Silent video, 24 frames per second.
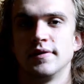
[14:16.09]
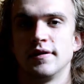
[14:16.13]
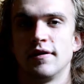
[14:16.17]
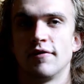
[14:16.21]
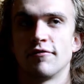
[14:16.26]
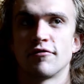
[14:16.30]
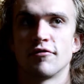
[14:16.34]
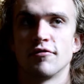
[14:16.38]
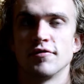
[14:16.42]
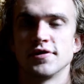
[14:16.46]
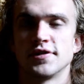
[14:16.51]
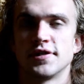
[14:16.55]

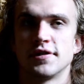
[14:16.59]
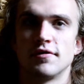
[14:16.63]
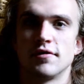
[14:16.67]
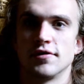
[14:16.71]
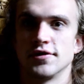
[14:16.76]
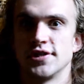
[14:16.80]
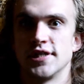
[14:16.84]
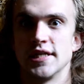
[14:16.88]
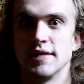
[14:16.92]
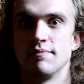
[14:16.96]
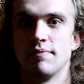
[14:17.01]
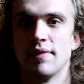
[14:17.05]
Of course there
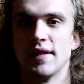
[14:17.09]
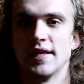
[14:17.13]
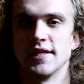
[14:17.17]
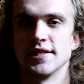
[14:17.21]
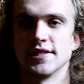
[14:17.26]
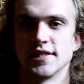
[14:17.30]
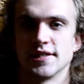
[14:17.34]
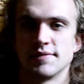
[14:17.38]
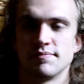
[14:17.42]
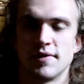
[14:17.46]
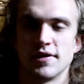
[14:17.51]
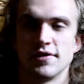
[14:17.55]
are cheap
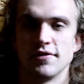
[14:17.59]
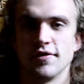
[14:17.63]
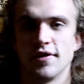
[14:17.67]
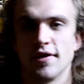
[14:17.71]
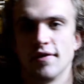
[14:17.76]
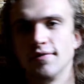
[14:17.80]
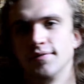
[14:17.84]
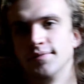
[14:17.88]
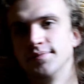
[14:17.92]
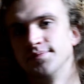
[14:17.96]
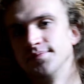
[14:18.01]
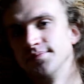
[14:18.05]
places, but you
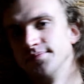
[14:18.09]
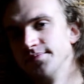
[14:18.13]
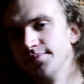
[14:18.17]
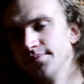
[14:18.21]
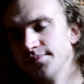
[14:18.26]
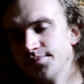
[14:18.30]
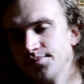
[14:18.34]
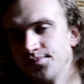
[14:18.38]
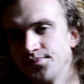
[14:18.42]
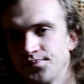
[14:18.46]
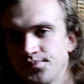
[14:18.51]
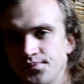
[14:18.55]
know.
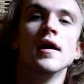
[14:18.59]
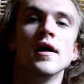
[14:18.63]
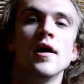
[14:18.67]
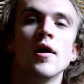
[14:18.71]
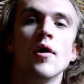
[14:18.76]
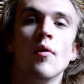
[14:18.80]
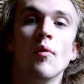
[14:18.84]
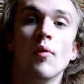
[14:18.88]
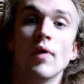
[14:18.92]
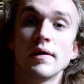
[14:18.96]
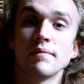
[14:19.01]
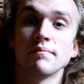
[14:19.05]

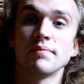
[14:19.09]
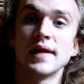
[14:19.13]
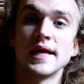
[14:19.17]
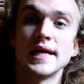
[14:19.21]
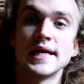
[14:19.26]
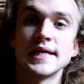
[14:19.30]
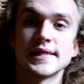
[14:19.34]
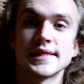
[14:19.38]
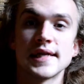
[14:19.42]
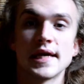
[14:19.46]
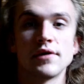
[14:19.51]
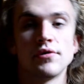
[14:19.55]
One
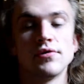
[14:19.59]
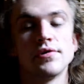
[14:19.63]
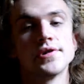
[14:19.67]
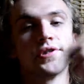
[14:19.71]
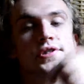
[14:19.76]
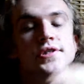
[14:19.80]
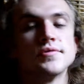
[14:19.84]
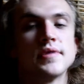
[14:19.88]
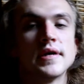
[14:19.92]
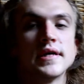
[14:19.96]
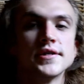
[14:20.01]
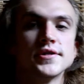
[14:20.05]
place I
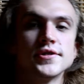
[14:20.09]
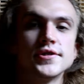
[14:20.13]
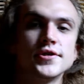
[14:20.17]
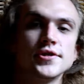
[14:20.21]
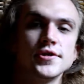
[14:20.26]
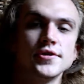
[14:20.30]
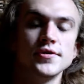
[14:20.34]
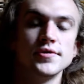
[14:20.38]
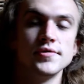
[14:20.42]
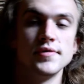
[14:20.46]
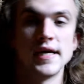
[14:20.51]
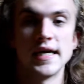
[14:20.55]
also went
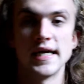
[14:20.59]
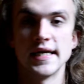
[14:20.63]
to